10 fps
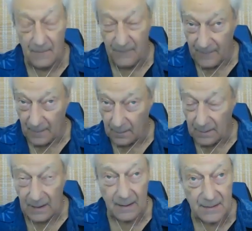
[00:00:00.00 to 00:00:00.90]
feel
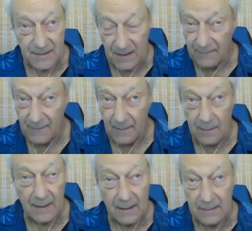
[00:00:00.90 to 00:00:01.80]
like it's safe
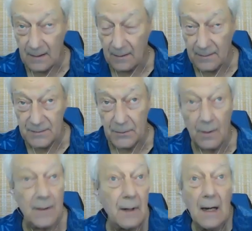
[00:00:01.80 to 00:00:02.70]
here. They can tell their
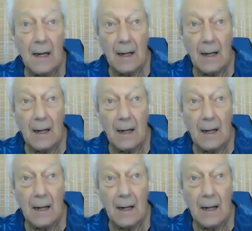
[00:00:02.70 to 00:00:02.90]
story. They're,